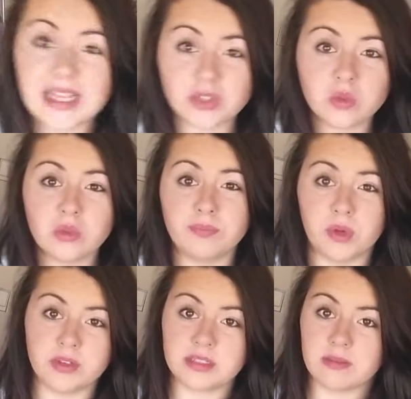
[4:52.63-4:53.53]
That's all the
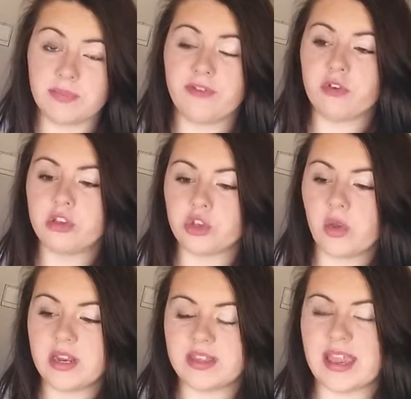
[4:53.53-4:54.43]
books. Before I show
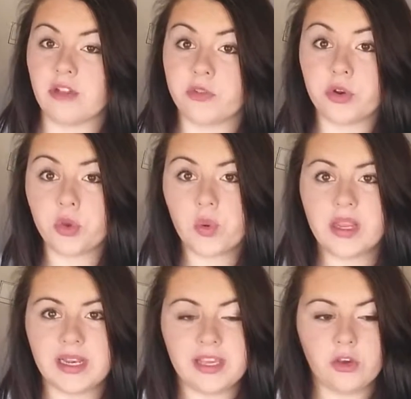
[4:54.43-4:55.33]
anything else, I'm going to
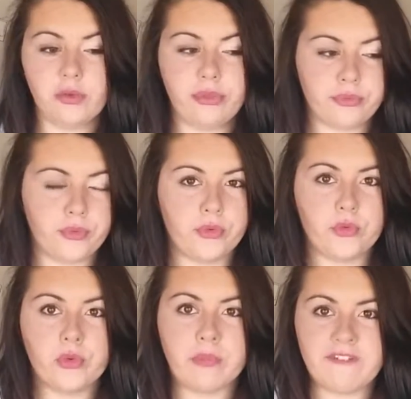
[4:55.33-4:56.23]
quickly go
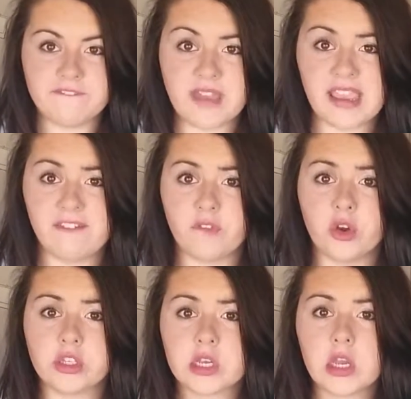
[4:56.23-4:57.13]
through my
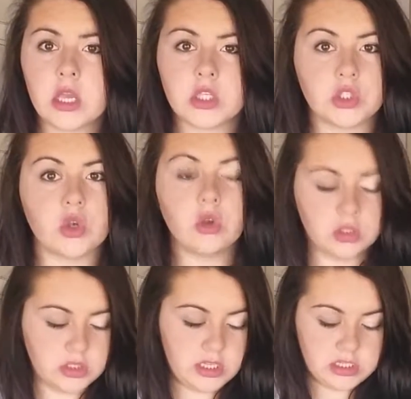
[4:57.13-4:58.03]
favourite
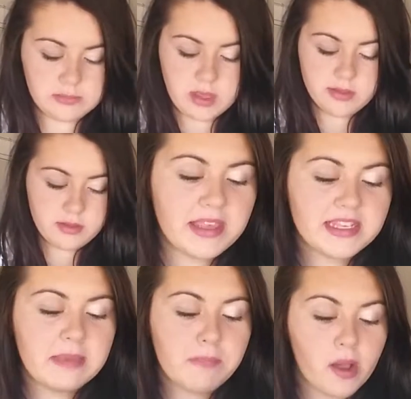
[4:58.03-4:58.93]
songs this month.
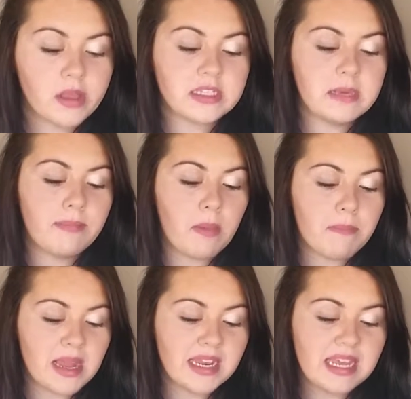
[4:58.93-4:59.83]
Pity Party by
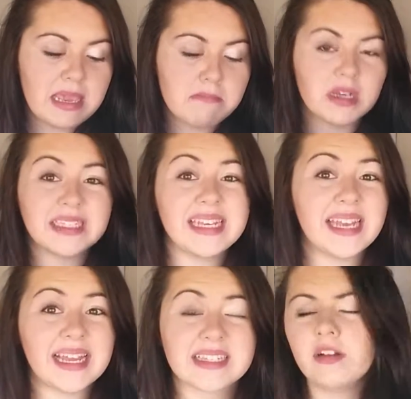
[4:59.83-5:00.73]
Melanie
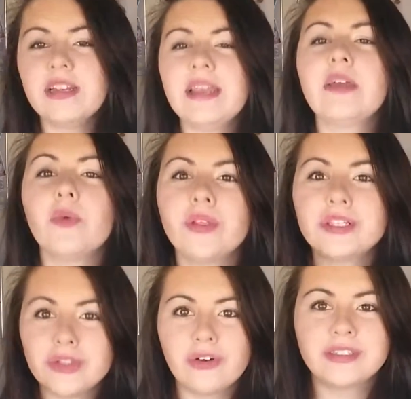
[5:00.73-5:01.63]
Martinez. I'll link all the
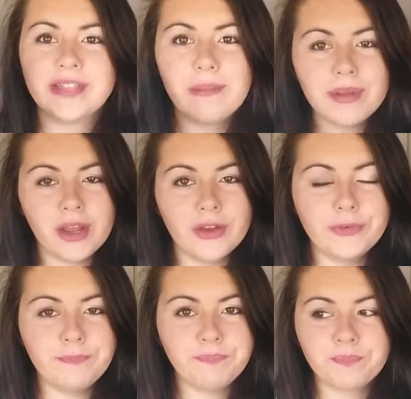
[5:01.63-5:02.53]
songs down
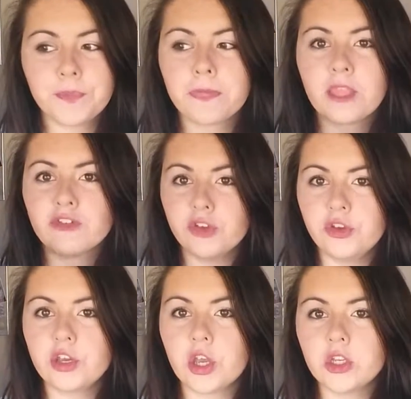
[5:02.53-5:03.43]
below so
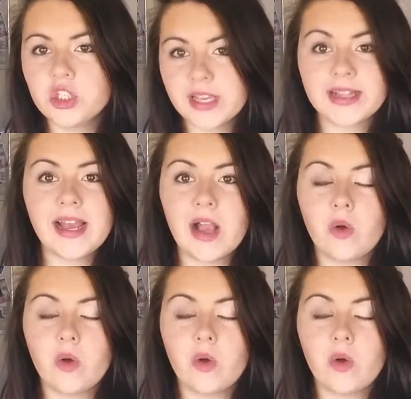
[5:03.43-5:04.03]
you can go check that